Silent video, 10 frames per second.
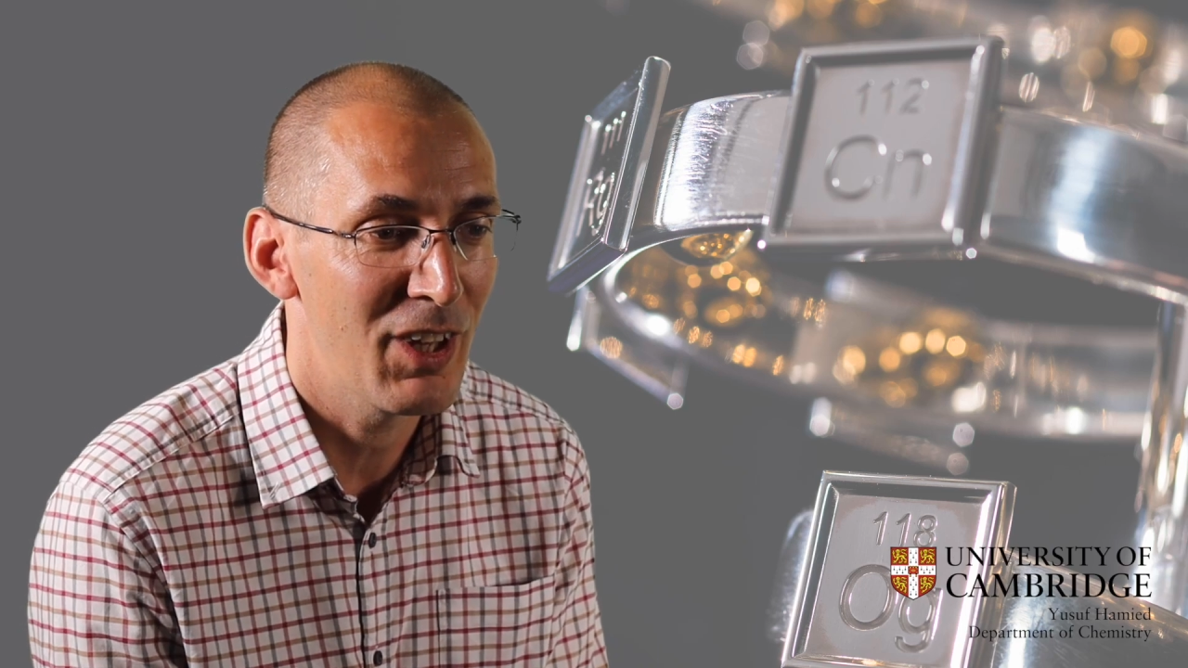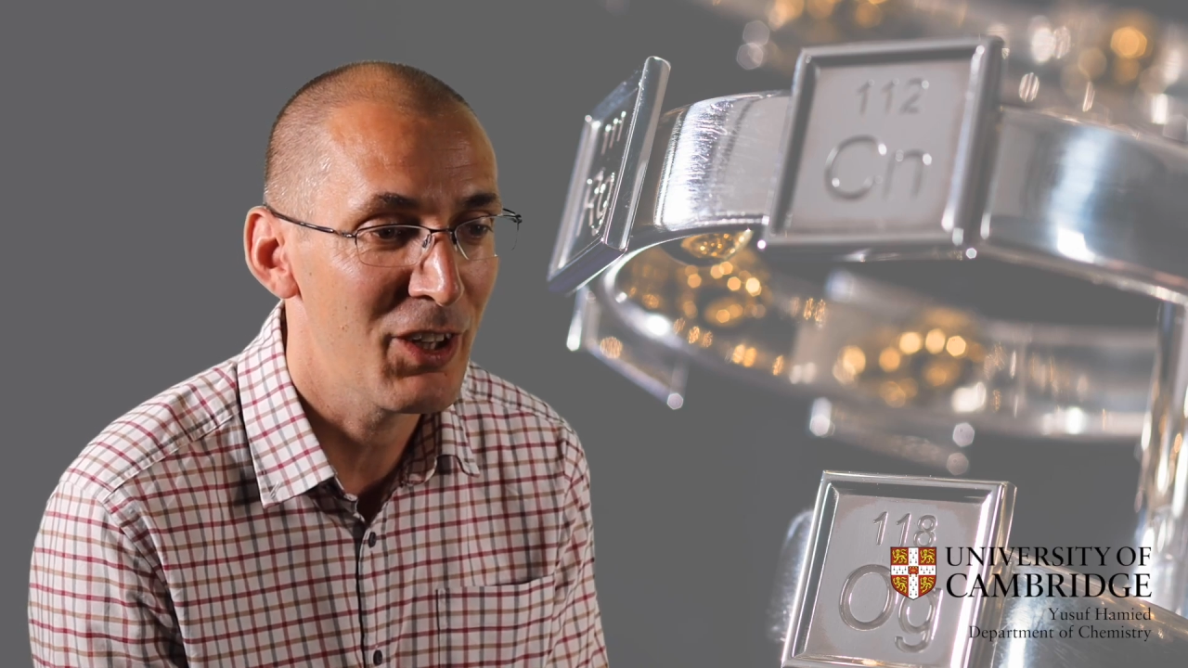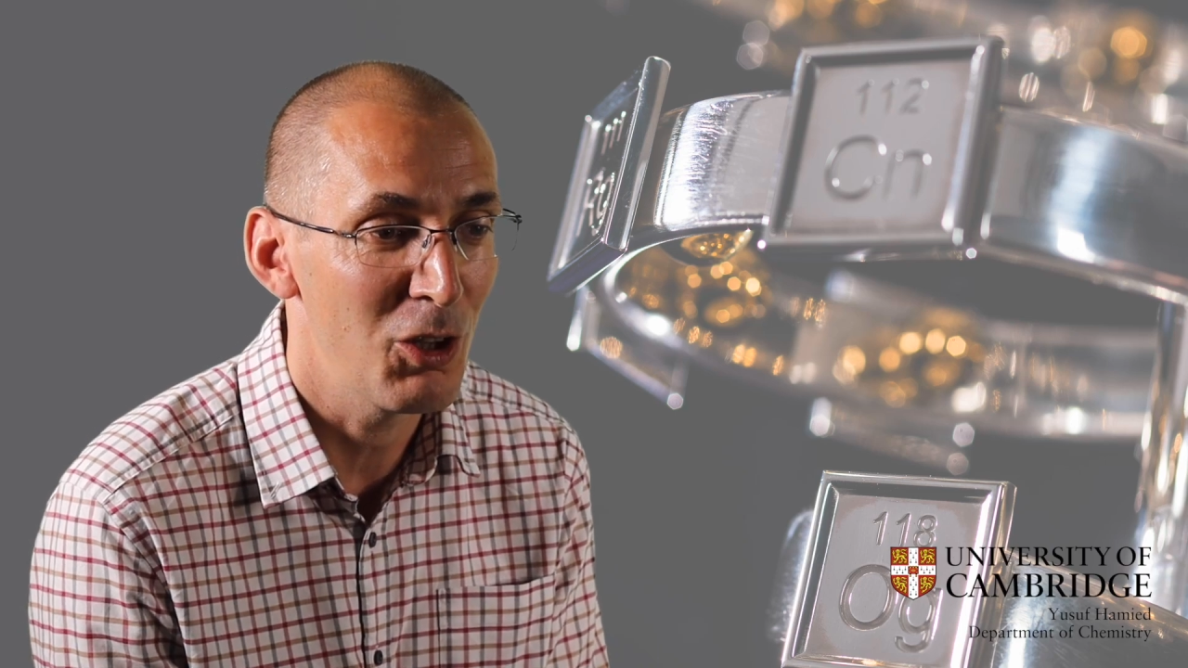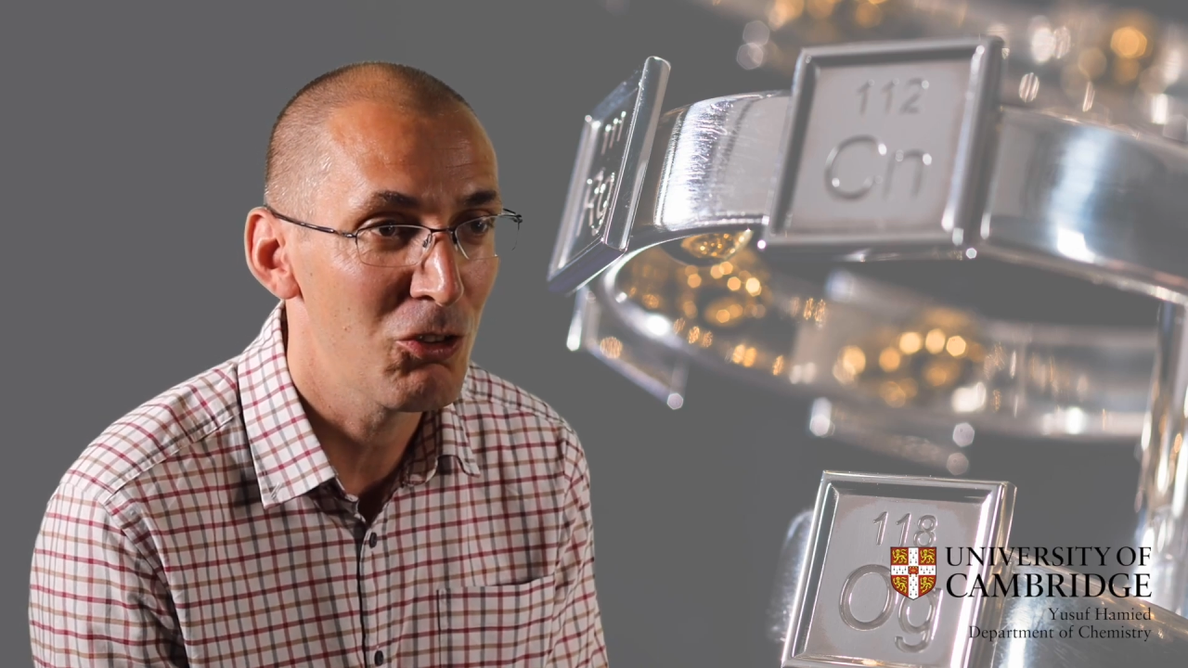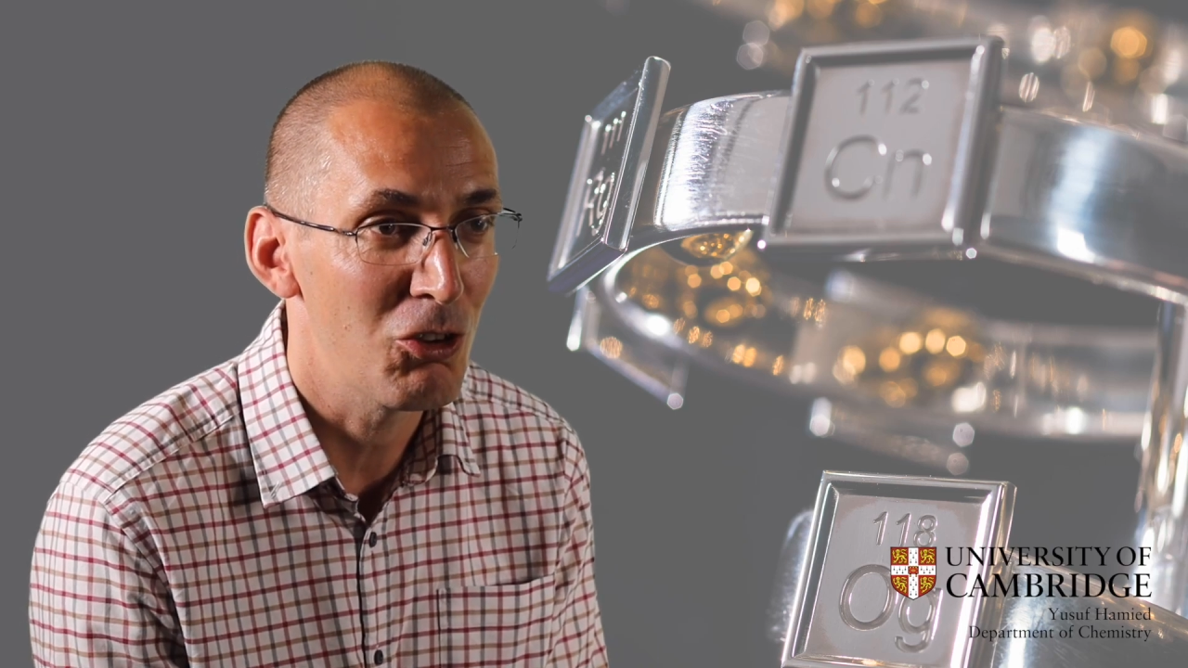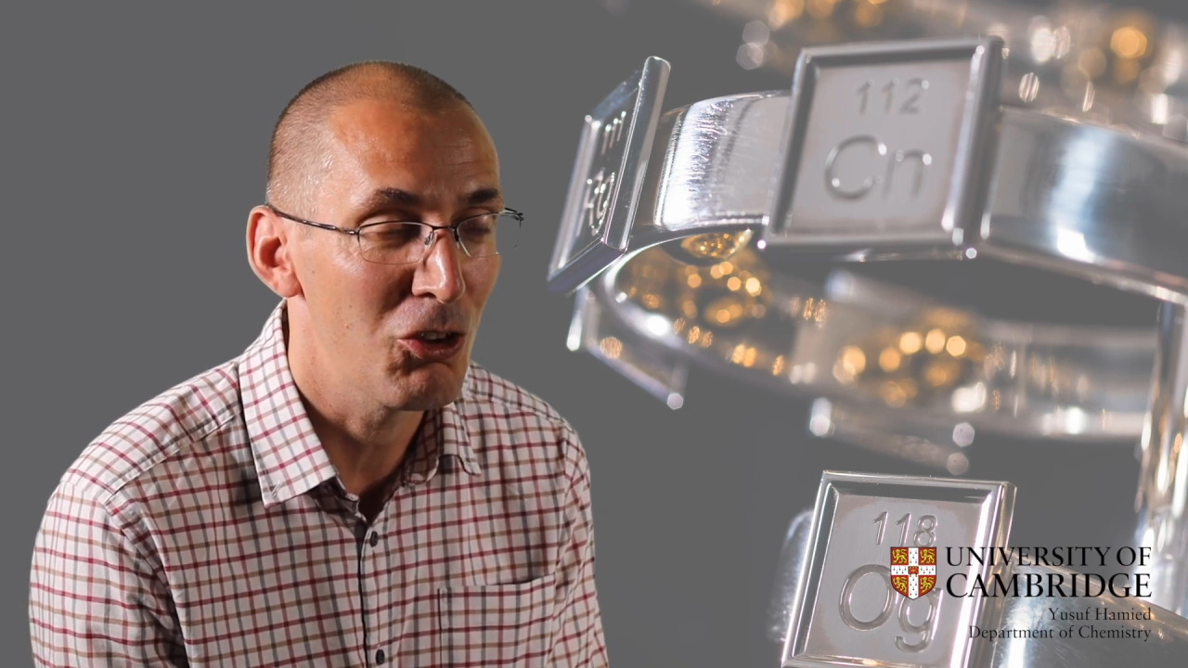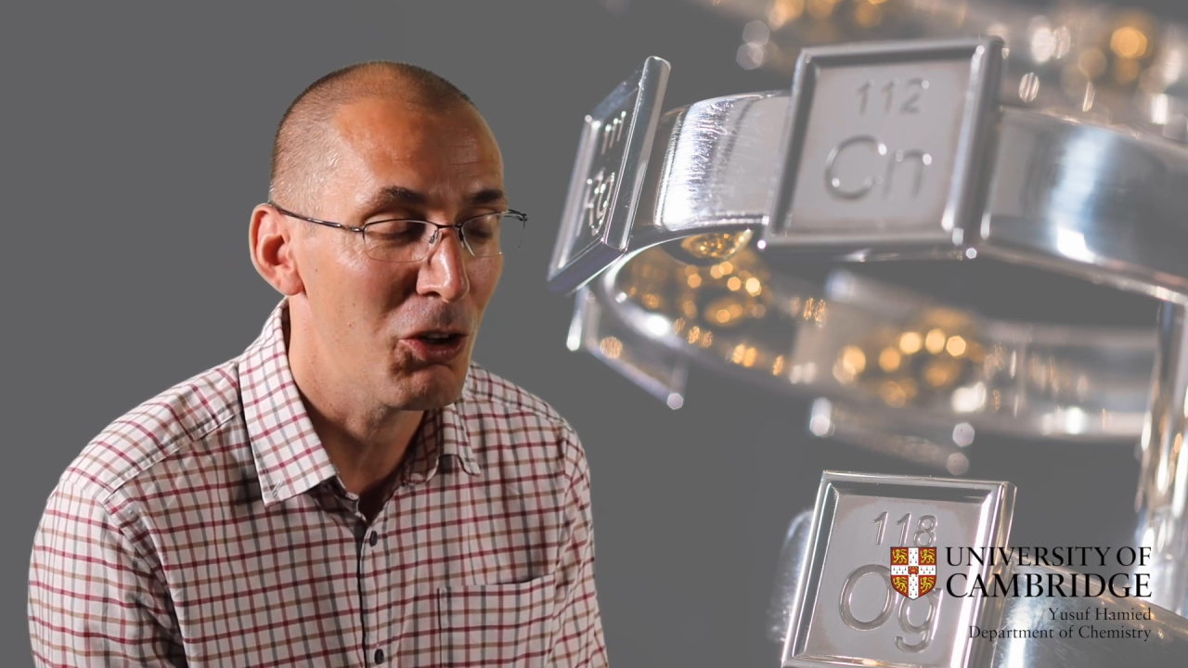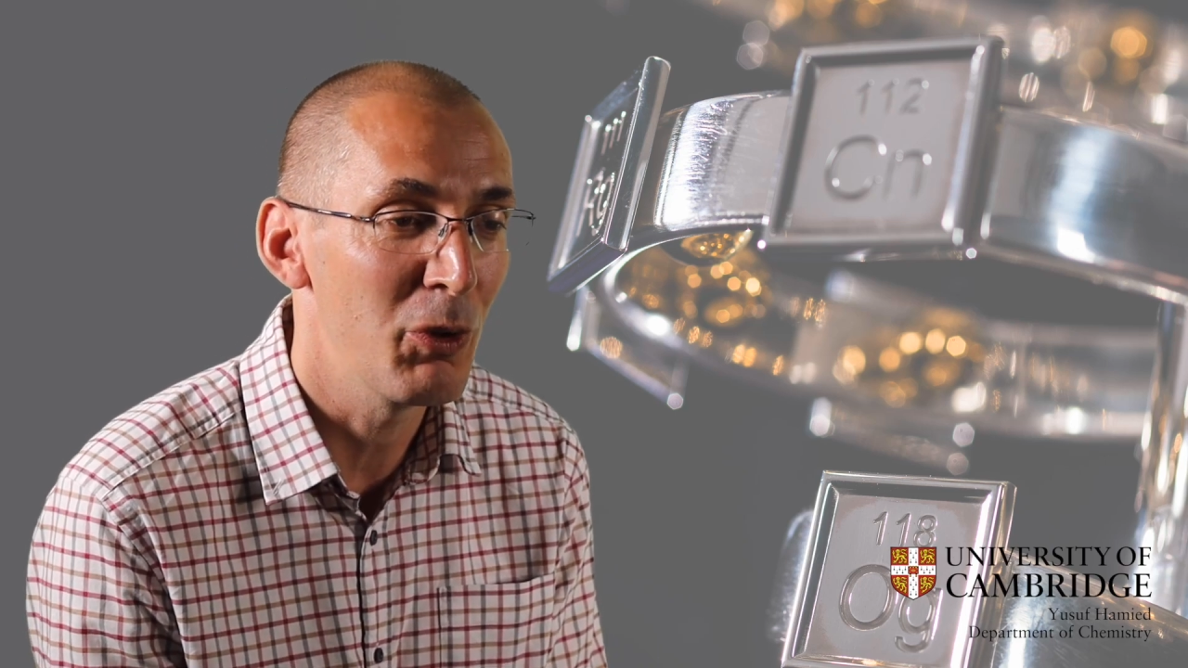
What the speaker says: a culture shock.